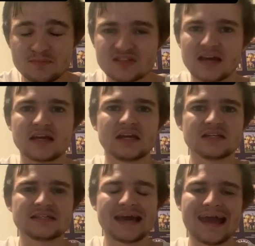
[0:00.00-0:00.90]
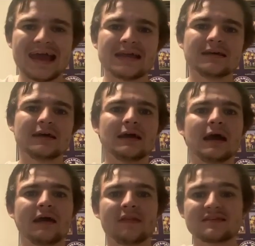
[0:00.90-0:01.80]
getting into your head,
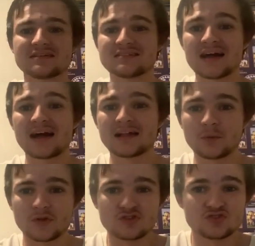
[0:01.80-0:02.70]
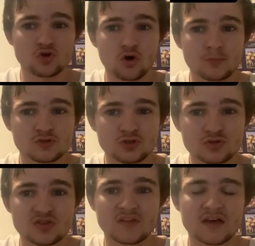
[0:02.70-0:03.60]
and that's exactly what the Storm do
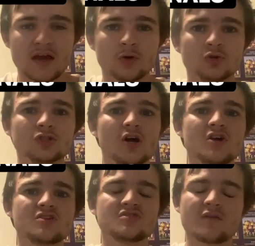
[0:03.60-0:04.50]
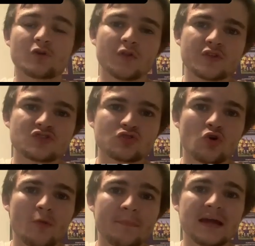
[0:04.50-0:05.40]
to the Eel. So I've got the
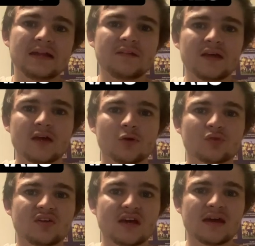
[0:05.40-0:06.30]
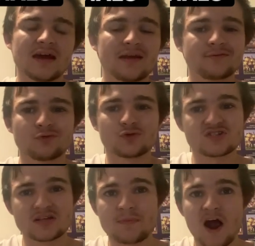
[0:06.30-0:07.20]
Storm beating the Eels here, and
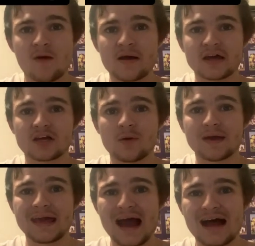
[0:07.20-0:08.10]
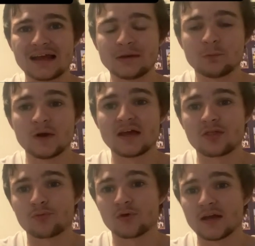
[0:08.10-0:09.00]
unfortunately Parramatta going out in week
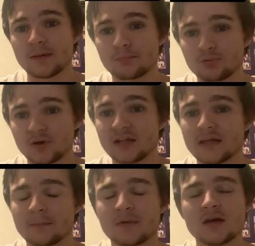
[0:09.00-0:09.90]
three prelim.